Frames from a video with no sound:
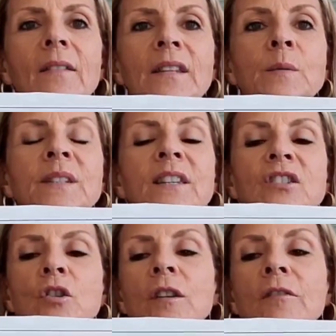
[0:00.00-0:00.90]
this was a
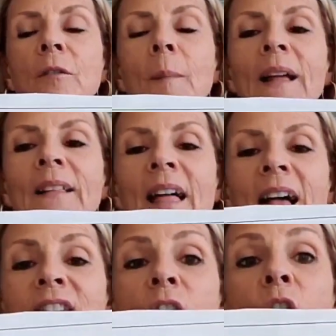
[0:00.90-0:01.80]
student from my
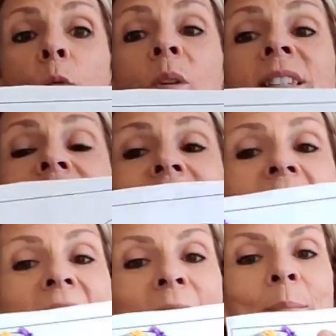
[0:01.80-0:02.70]
class who was
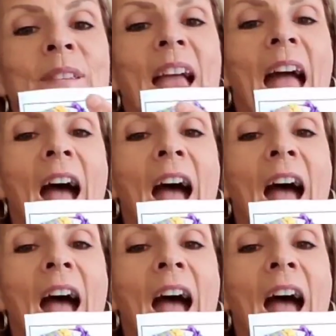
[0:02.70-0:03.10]
named